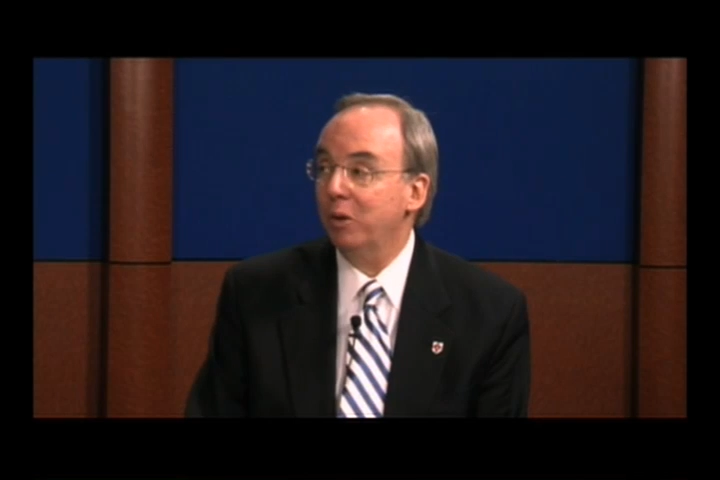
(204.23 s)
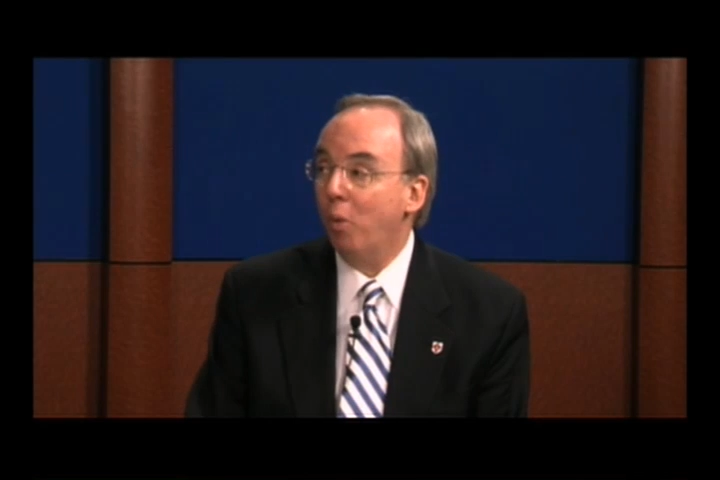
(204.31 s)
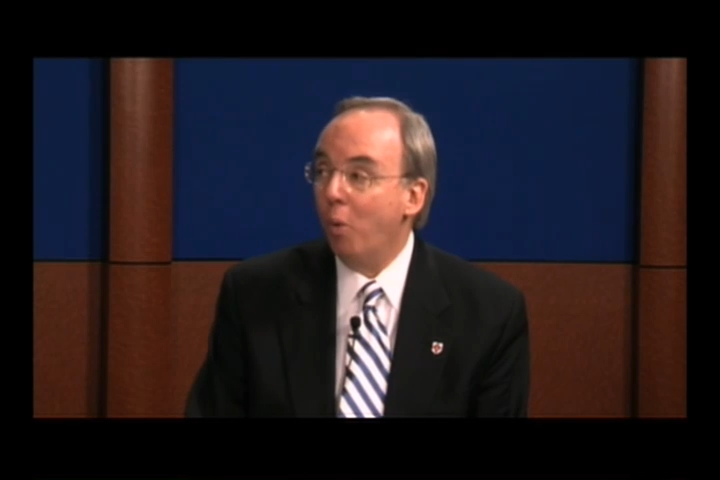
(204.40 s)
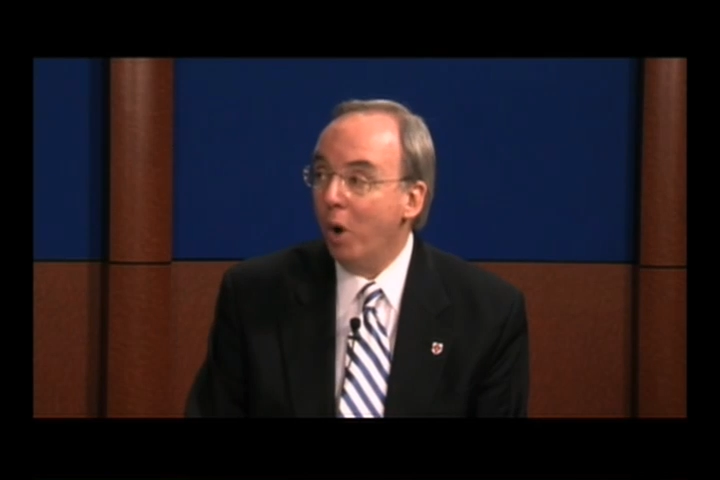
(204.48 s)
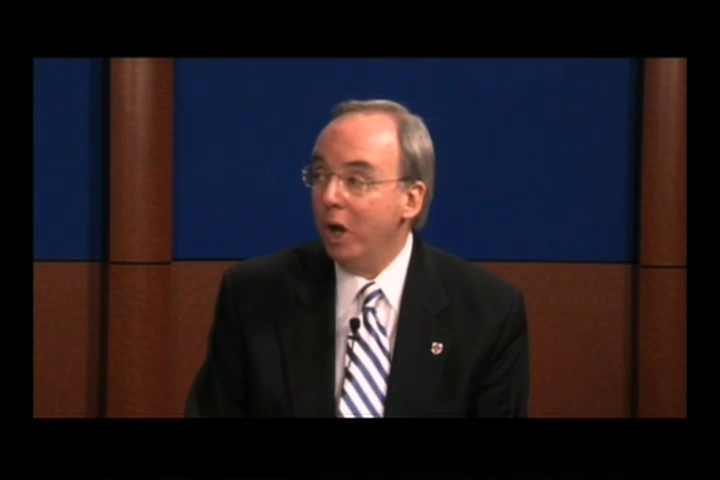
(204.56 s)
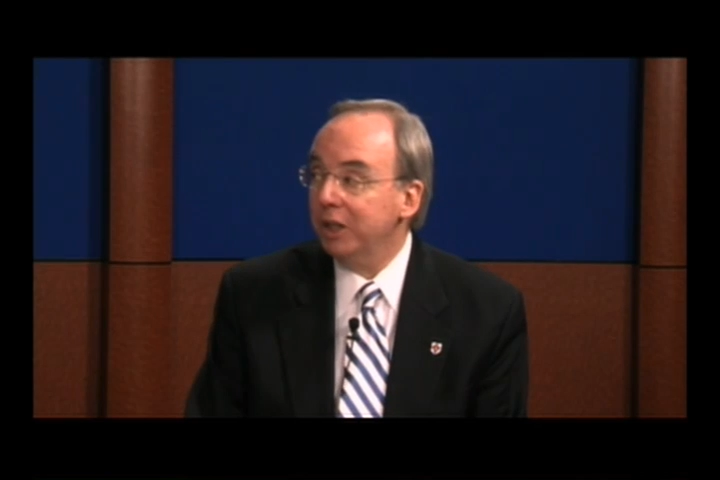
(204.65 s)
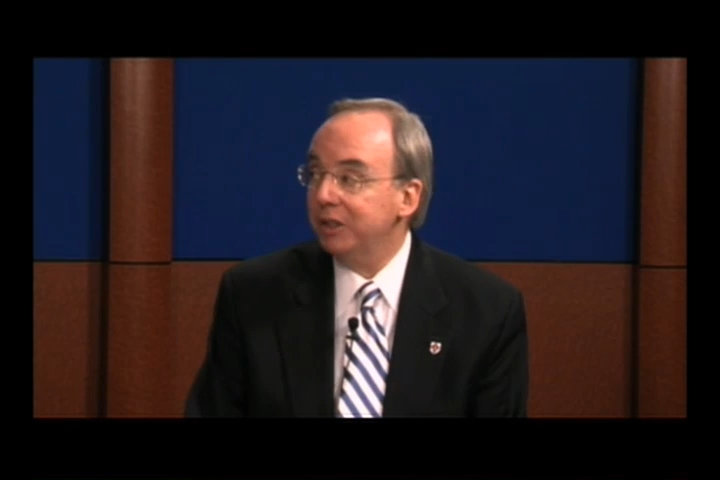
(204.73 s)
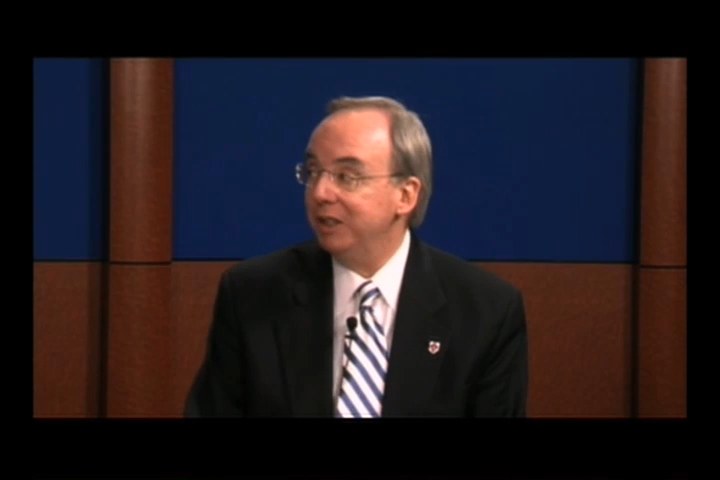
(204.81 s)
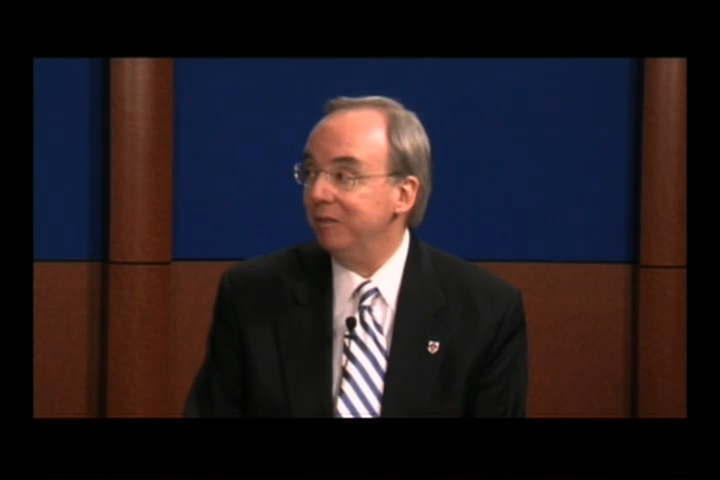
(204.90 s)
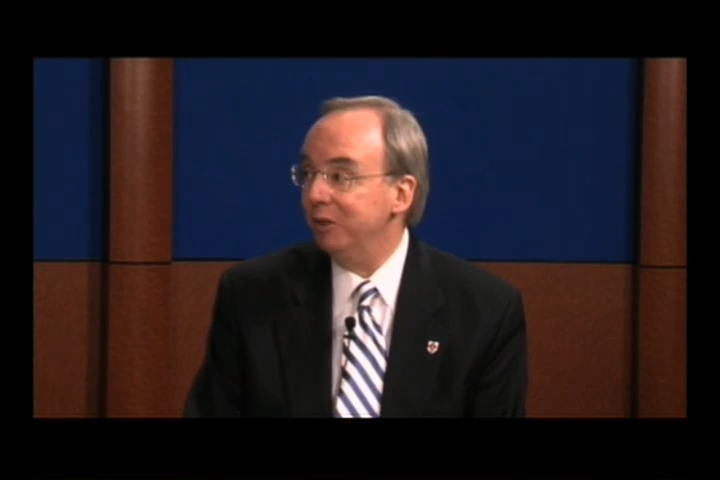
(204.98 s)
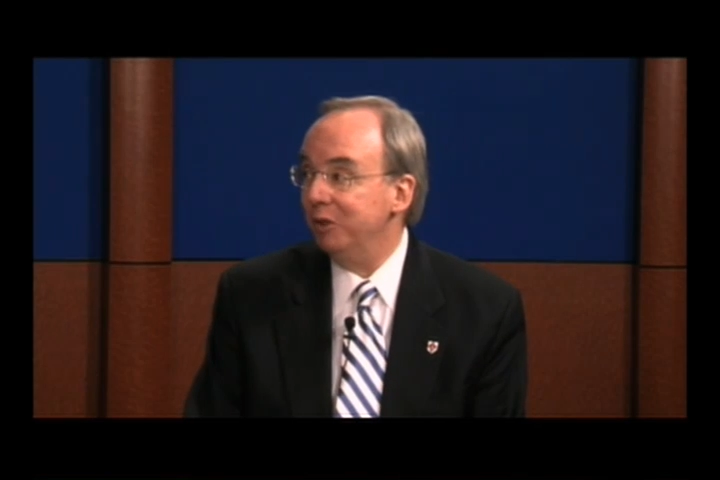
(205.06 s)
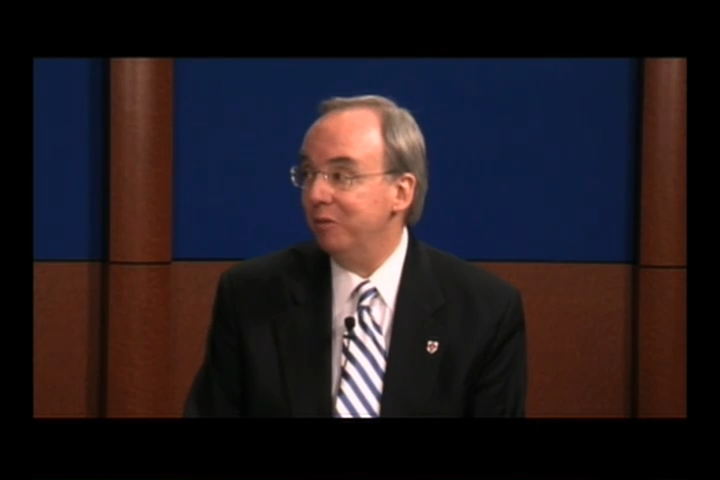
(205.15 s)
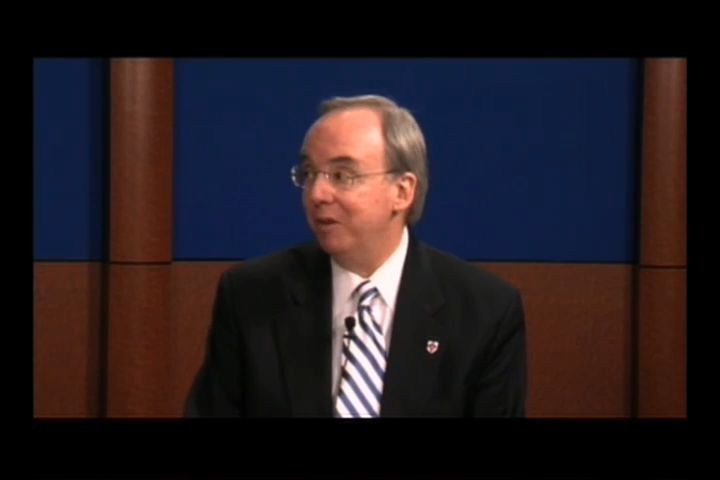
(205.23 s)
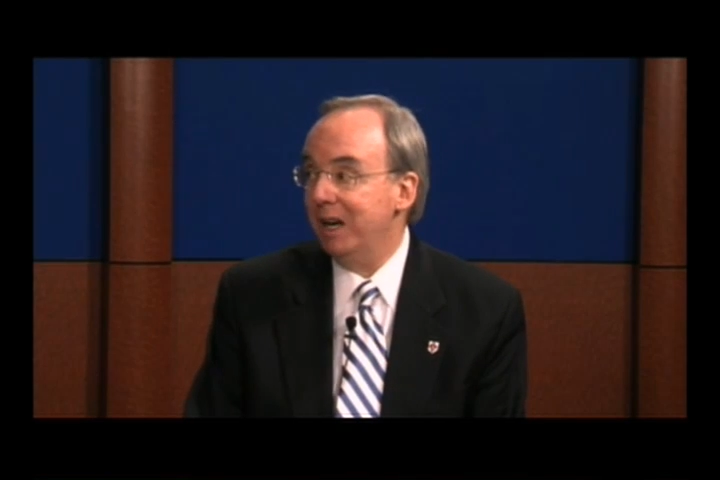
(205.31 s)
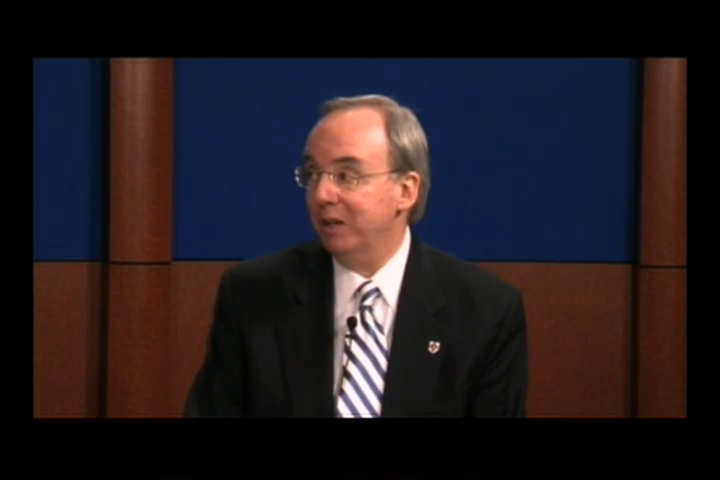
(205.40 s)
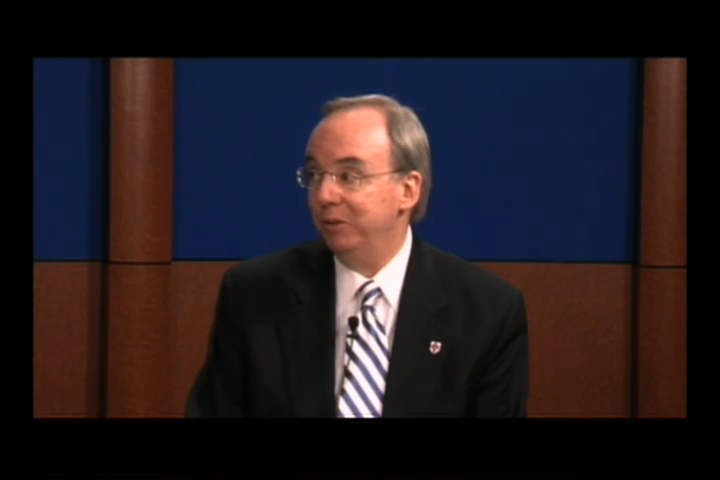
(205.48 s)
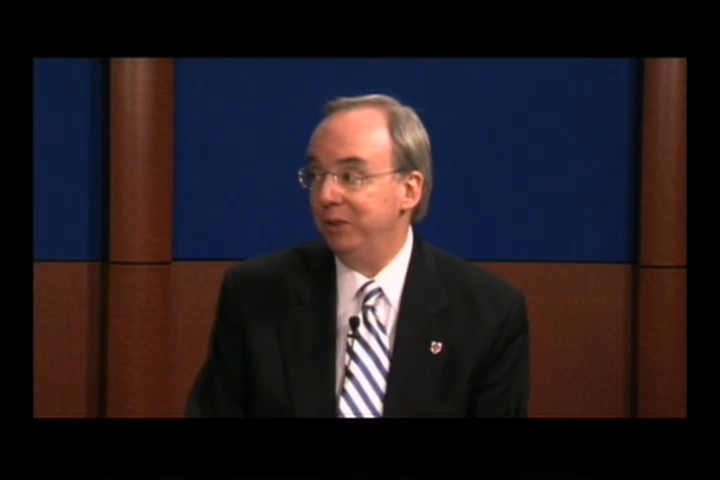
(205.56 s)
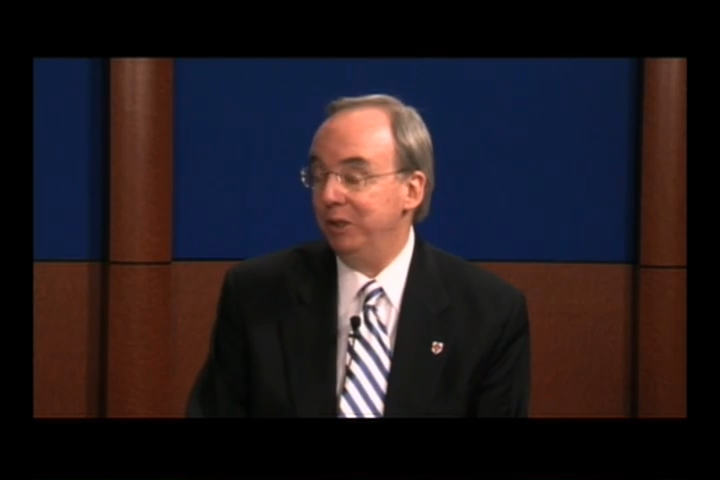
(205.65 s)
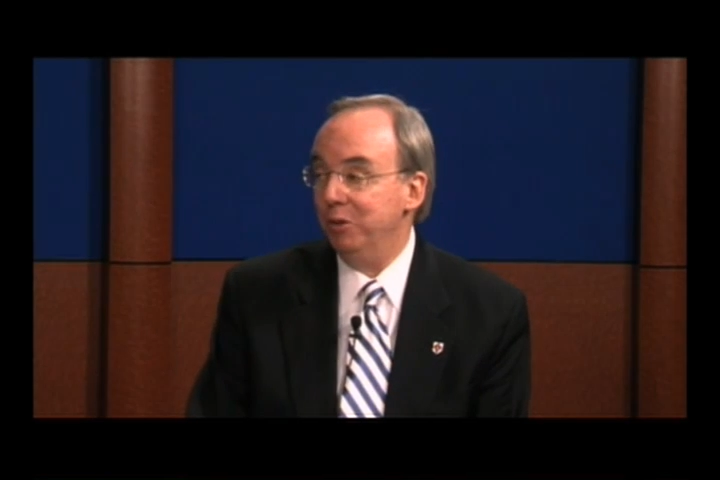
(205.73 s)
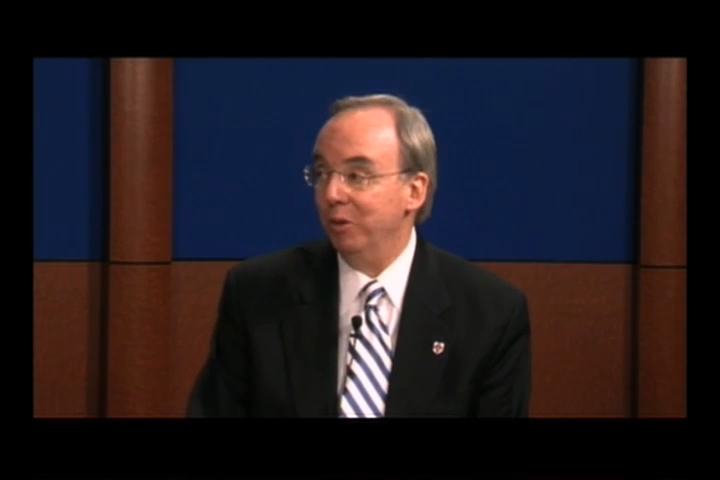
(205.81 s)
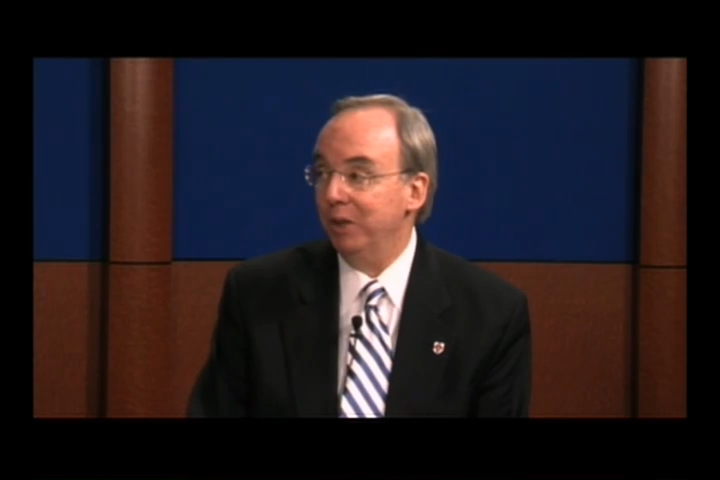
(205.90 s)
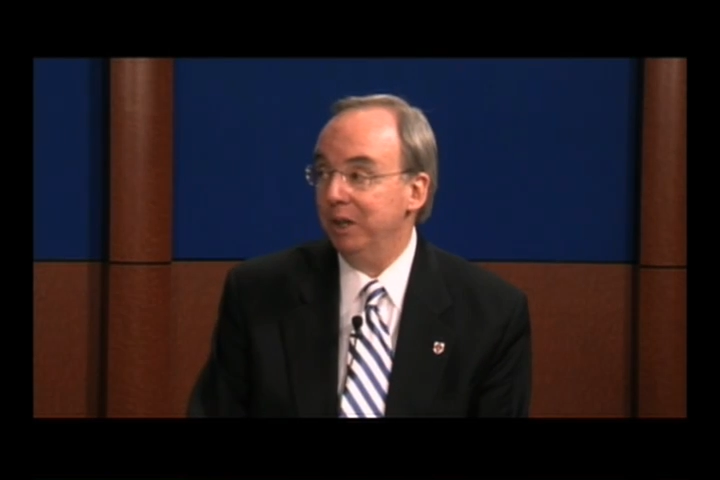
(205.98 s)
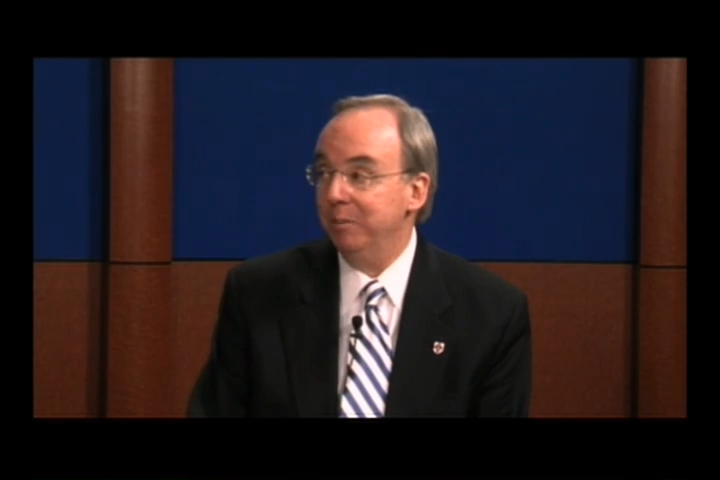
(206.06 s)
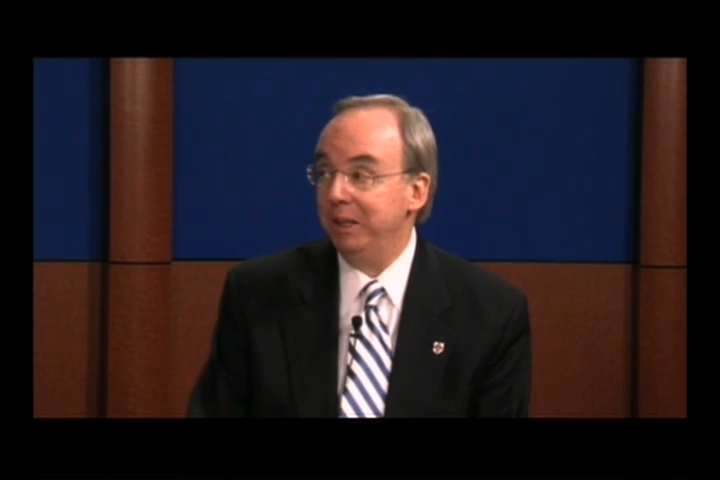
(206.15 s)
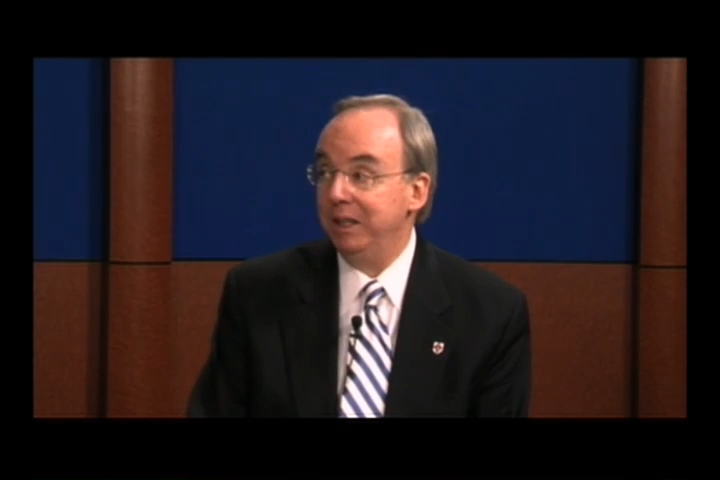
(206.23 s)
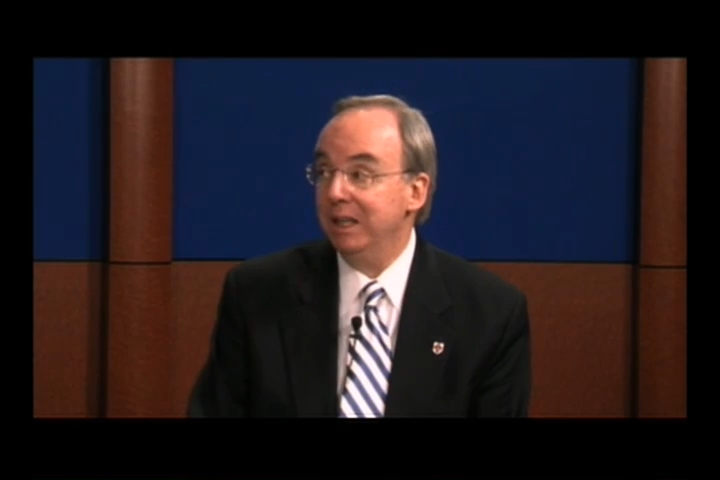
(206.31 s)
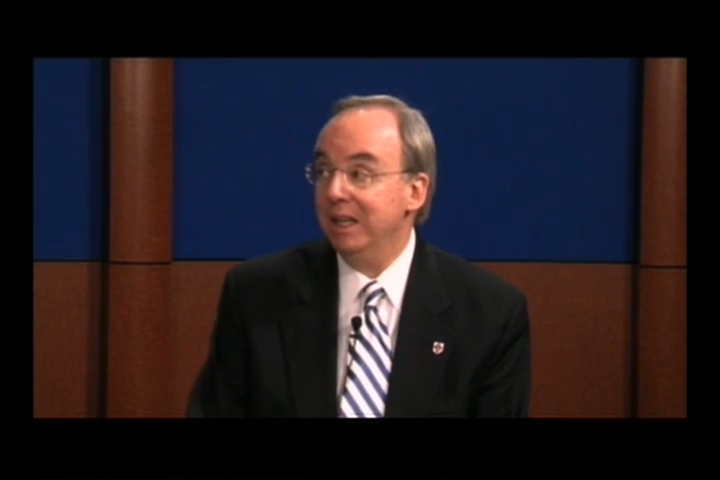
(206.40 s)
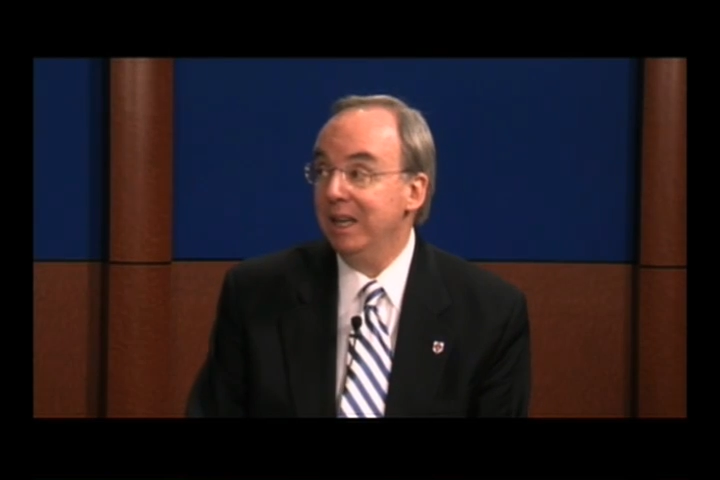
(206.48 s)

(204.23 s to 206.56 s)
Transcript: quality of new faculty who are coming.